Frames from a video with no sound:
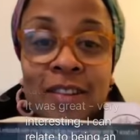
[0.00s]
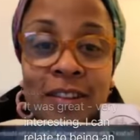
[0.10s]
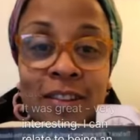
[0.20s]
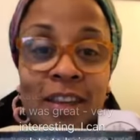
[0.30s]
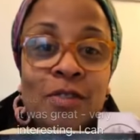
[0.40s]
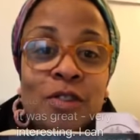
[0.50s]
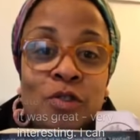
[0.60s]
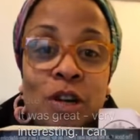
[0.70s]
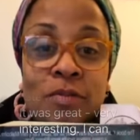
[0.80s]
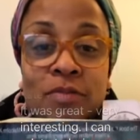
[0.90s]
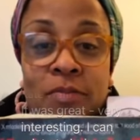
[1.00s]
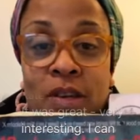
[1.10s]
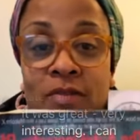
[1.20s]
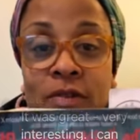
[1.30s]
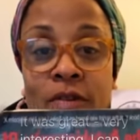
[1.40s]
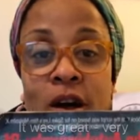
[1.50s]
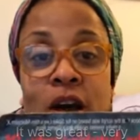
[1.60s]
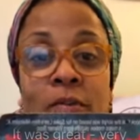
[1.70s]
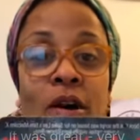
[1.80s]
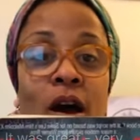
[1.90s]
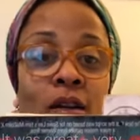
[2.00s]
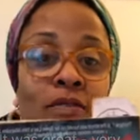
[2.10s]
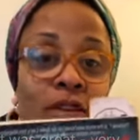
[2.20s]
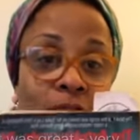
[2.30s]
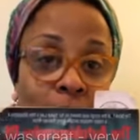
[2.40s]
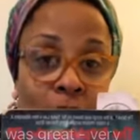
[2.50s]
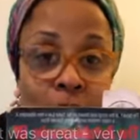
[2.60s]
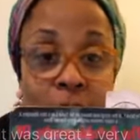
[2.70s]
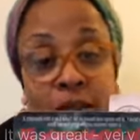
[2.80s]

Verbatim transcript: Thank you for joining me for the autobiography of Malcolm X,